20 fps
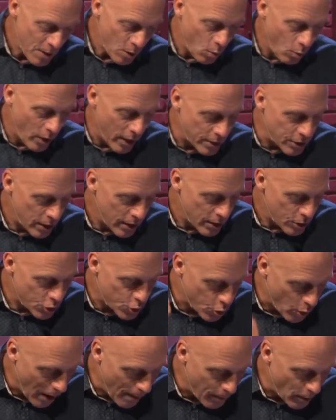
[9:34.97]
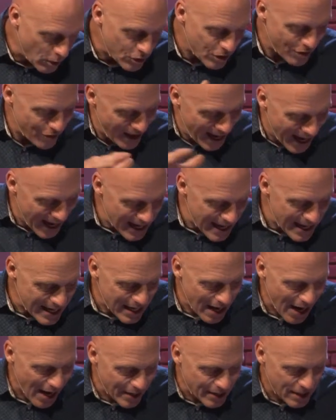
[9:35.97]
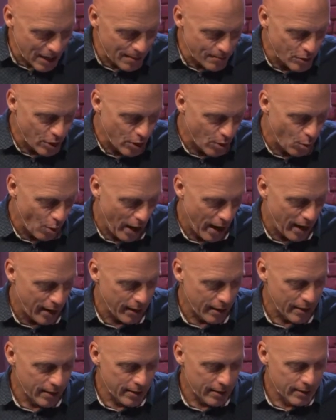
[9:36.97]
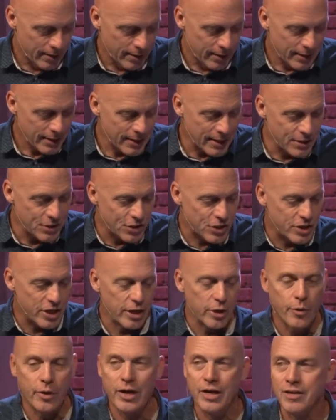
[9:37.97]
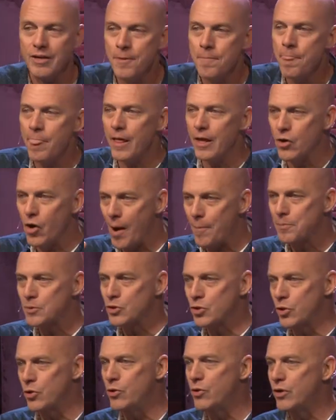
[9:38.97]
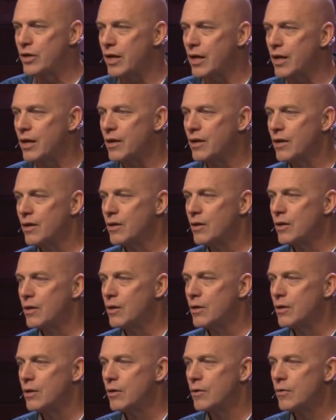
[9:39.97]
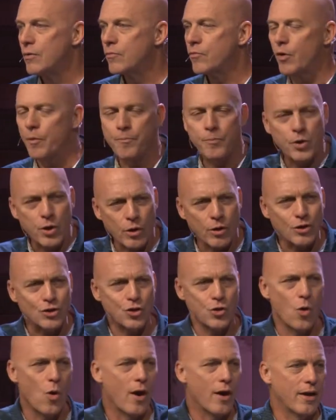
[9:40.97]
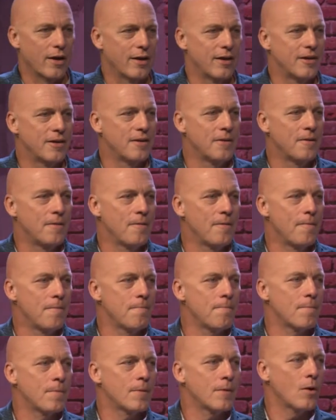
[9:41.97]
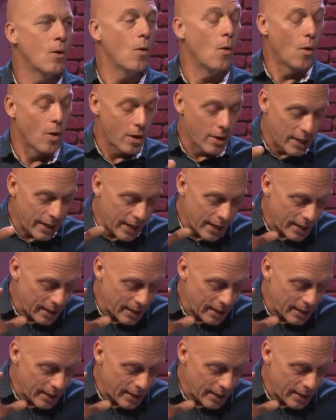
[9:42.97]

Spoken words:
When troubles of any kind come your way, consider it an opportunity for pure joy or